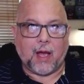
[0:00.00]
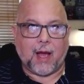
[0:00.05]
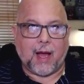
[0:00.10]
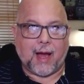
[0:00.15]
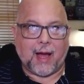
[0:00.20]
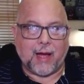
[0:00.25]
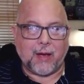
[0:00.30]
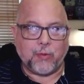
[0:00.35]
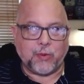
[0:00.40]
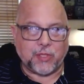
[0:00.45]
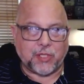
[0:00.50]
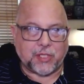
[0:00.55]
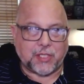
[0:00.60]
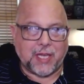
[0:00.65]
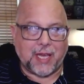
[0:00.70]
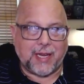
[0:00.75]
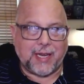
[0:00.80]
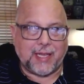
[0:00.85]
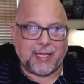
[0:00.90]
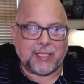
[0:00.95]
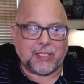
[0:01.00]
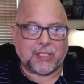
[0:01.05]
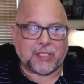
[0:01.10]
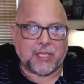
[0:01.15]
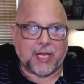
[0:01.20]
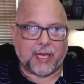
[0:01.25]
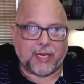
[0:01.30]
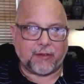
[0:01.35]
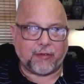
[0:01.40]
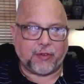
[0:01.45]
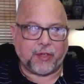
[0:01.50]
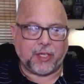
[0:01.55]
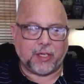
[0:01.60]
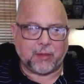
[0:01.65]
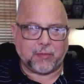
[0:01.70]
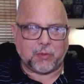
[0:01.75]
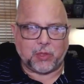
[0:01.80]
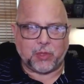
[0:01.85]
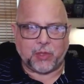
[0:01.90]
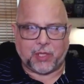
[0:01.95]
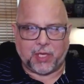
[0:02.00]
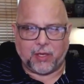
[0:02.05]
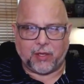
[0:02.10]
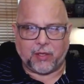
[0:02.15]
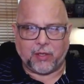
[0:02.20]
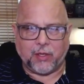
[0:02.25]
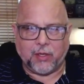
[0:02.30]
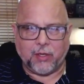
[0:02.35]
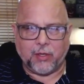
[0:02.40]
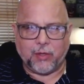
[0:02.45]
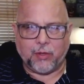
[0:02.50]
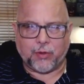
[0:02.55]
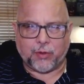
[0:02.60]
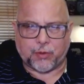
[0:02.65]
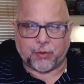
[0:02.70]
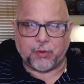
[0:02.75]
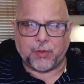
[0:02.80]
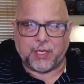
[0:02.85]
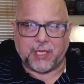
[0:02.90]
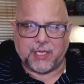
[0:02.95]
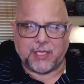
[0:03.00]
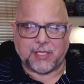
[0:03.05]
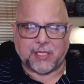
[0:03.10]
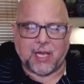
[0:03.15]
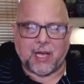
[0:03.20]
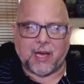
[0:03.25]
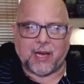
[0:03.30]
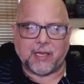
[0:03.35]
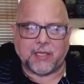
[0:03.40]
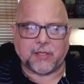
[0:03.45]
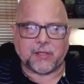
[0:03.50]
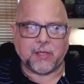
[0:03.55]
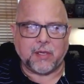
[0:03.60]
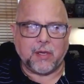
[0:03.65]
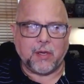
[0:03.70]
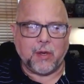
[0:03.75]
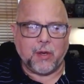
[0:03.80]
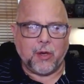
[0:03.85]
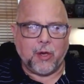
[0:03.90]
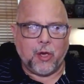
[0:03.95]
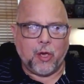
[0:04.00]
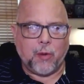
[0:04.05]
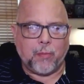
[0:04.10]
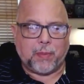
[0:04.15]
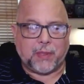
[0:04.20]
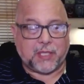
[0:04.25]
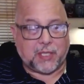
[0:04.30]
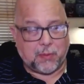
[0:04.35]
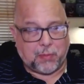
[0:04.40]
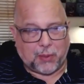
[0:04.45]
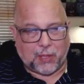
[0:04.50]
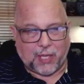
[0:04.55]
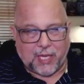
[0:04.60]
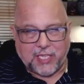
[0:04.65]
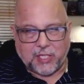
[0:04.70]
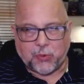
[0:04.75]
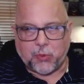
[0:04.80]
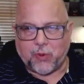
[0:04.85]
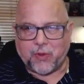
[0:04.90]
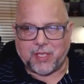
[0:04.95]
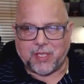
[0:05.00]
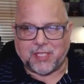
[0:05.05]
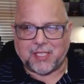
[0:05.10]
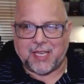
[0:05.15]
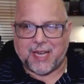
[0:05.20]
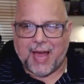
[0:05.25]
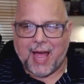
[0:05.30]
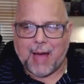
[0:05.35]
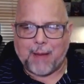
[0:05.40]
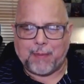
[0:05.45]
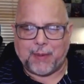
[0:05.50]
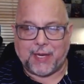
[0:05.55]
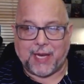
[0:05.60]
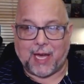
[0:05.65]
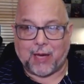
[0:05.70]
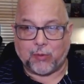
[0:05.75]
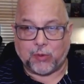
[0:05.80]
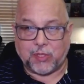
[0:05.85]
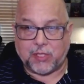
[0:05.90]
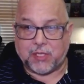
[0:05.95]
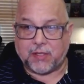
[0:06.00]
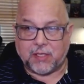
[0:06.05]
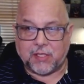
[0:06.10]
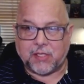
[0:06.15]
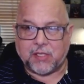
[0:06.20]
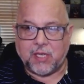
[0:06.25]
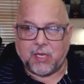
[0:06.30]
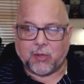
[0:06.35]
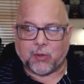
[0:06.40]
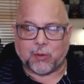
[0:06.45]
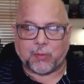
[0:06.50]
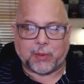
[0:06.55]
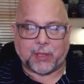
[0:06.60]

I was standing inside of him looking through his eyes. But the place where this had happened at was in the secret